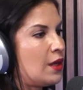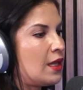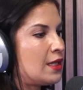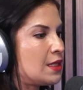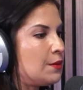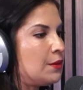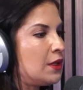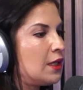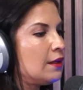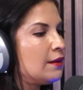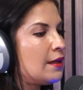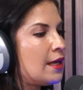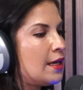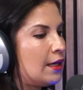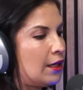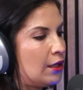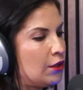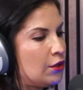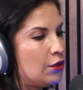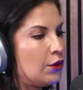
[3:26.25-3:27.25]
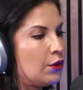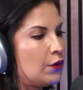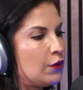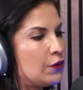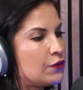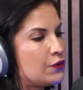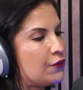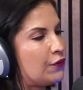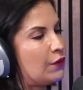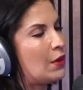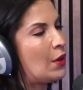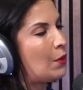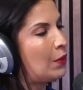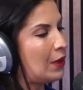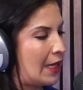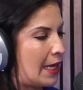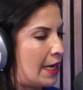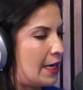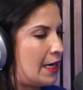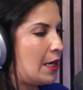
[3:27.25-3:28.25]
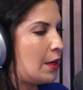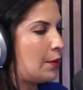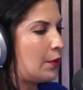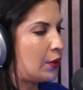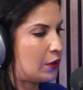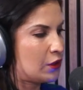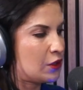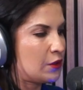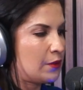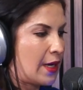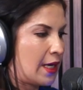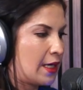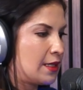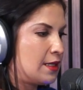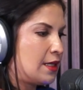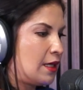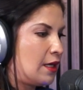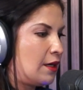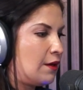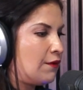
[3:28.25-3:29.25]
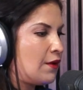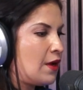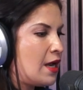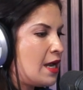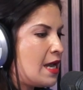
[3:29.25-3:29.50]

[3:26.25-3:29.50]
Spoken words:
something they can use from a planning perspective.